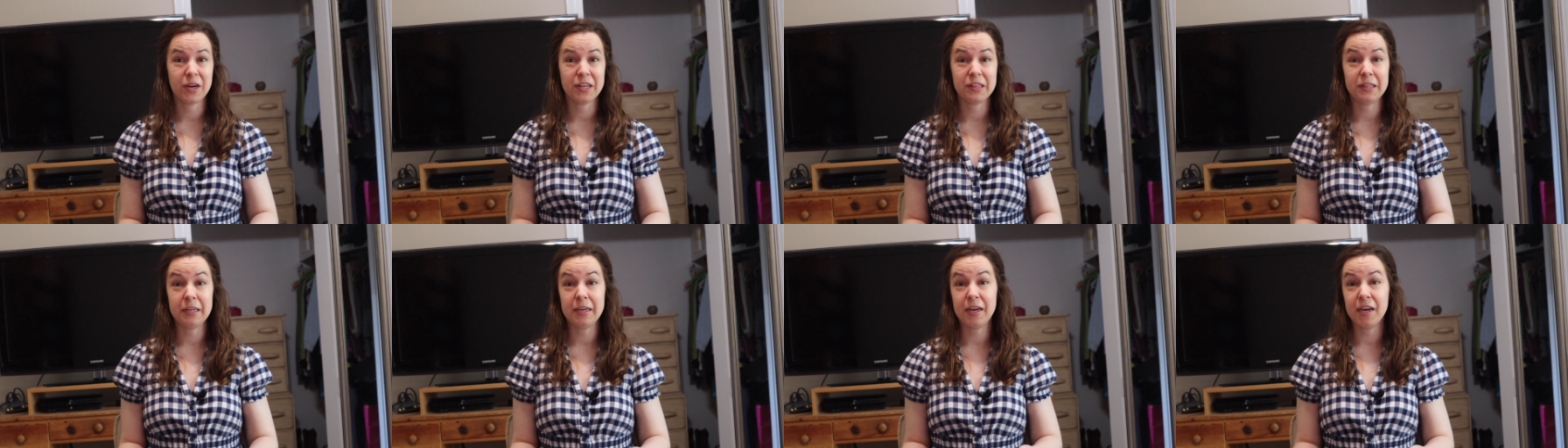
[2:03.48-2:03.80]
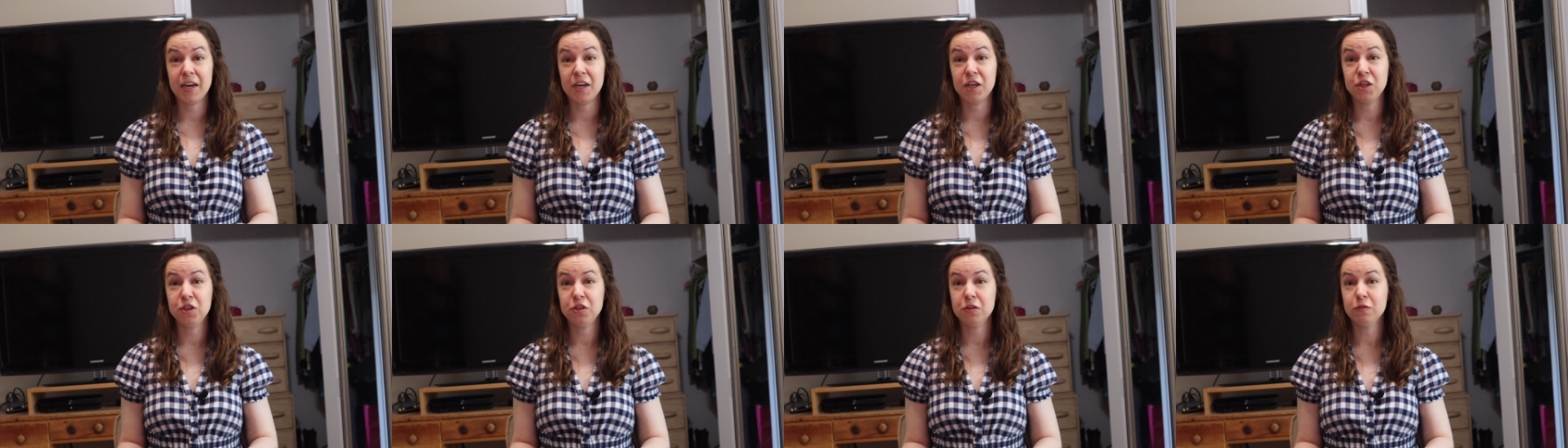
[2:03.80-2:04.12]
at the
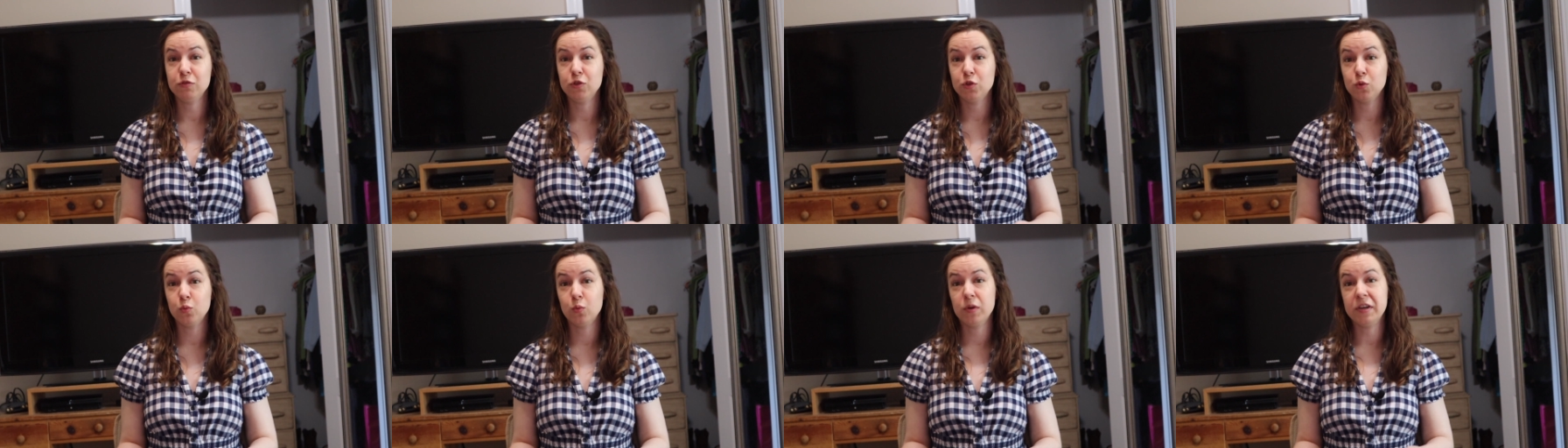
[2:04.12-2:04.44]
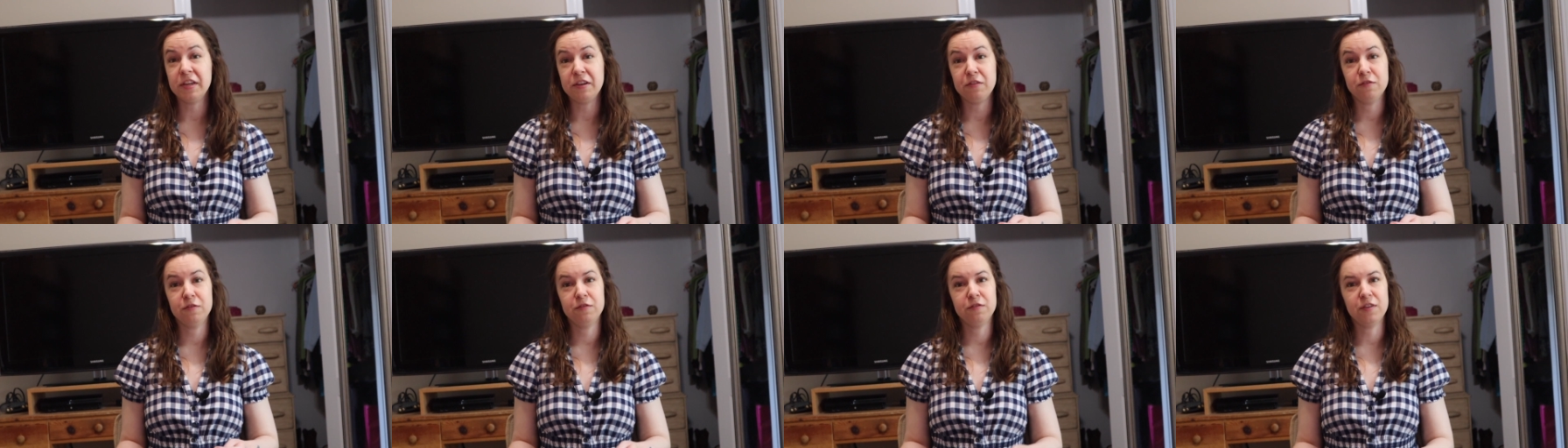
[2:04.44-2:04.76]
age of
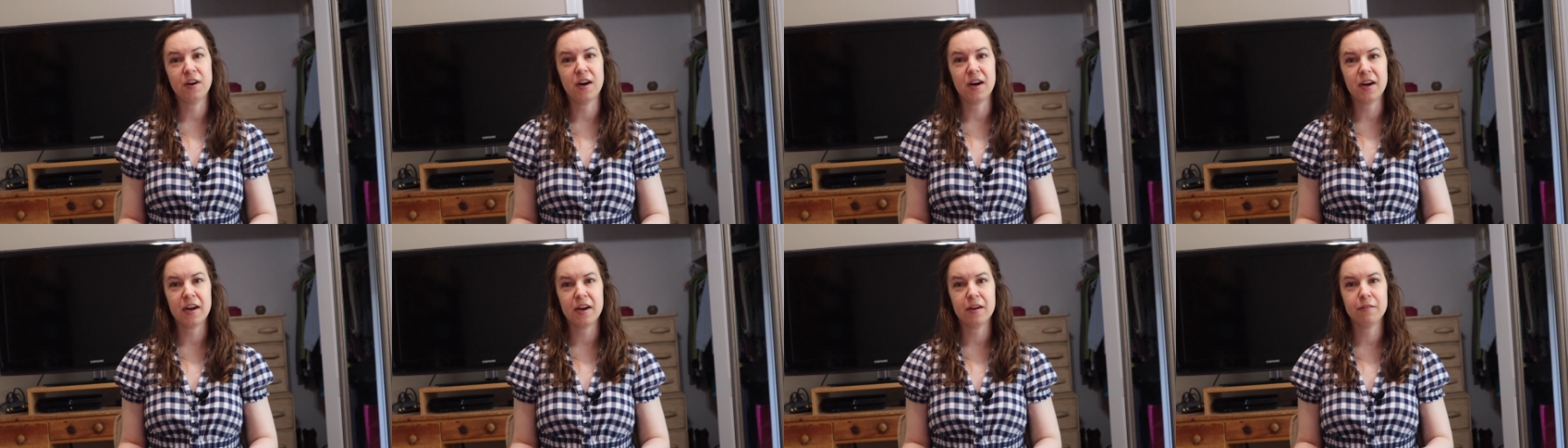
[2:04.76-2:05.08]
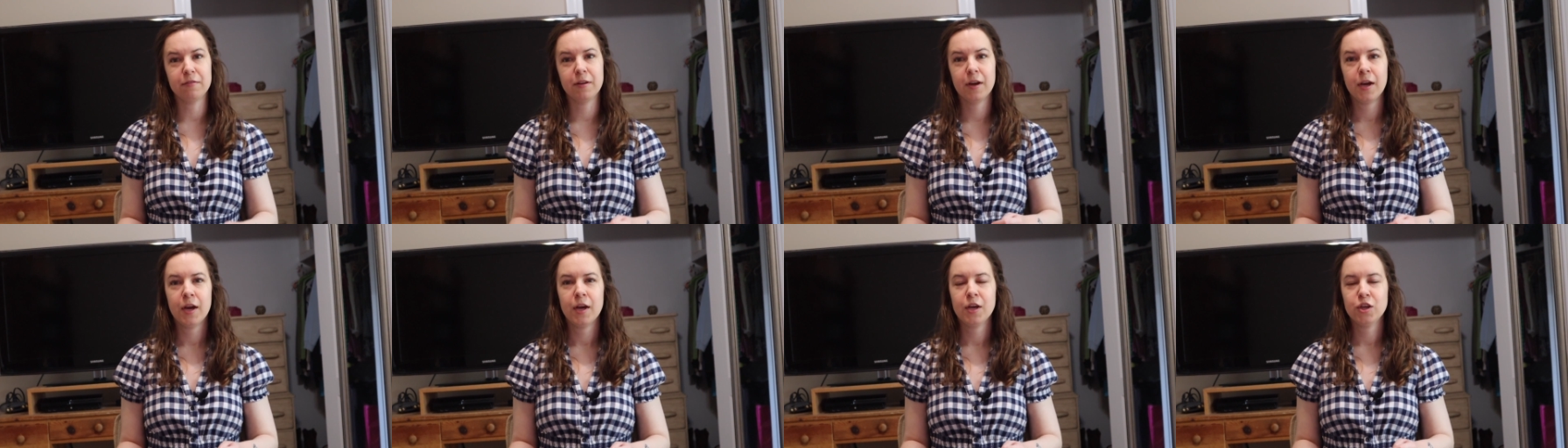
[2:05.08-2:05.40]
25,